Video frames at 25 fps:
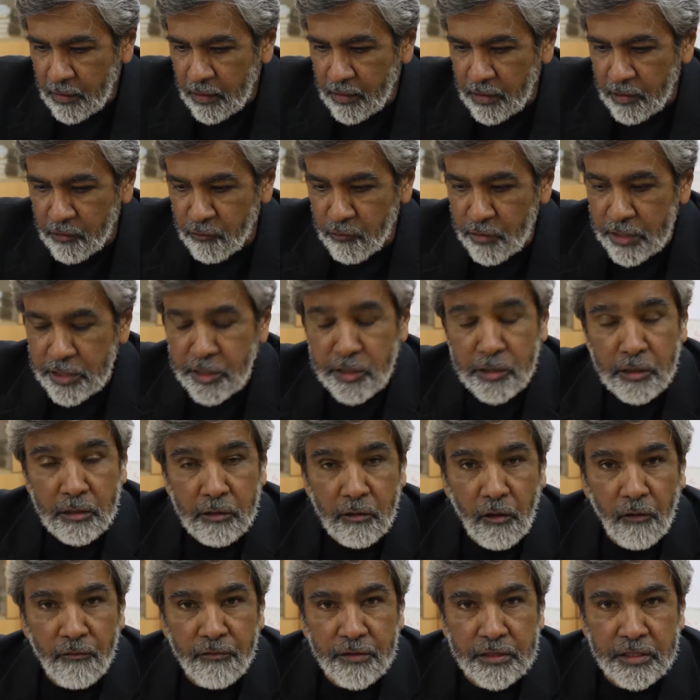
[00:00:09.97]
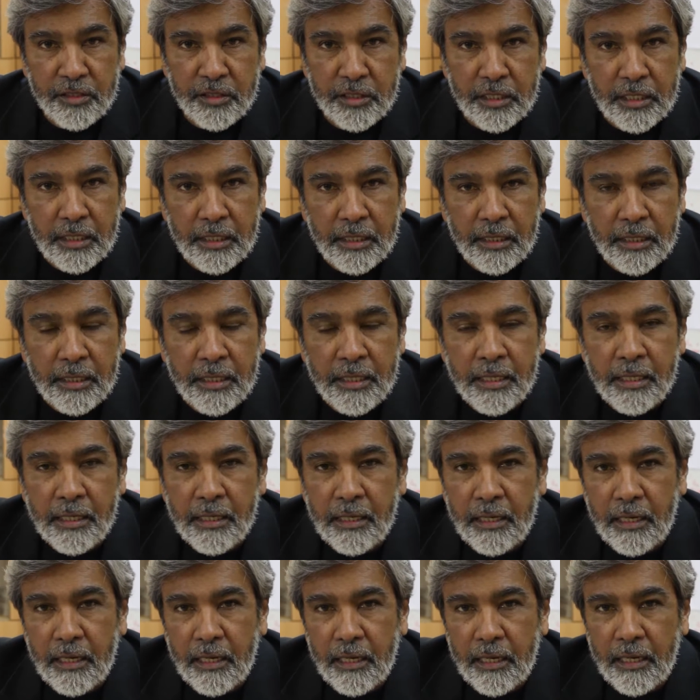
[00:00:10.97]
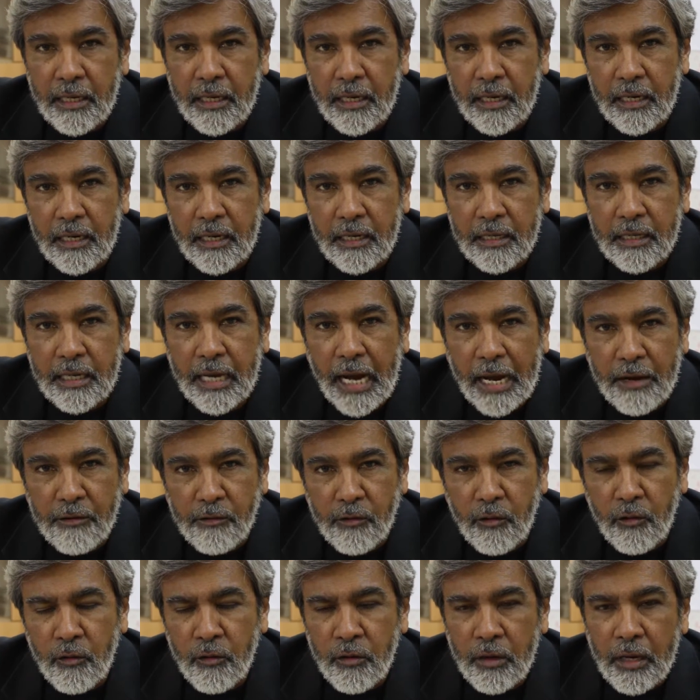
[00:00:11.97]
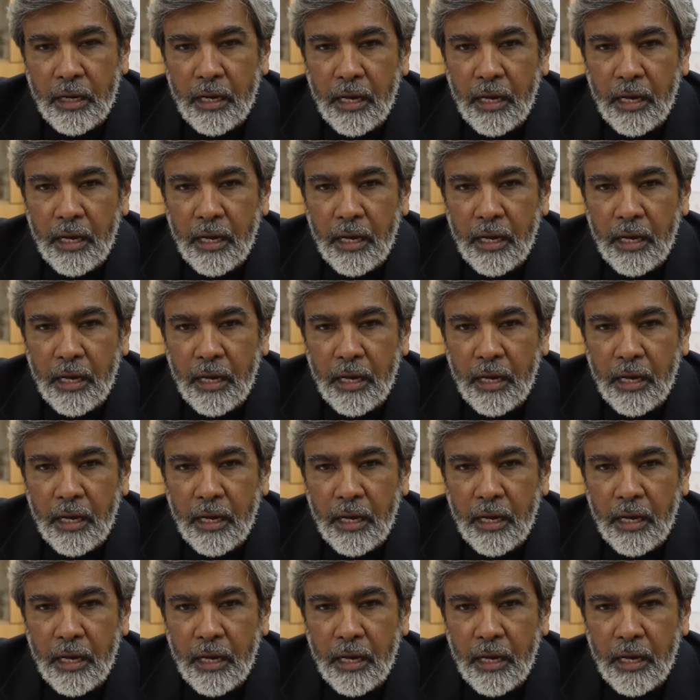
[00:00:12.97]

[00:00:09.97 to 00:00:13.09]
the regional office in Cairo.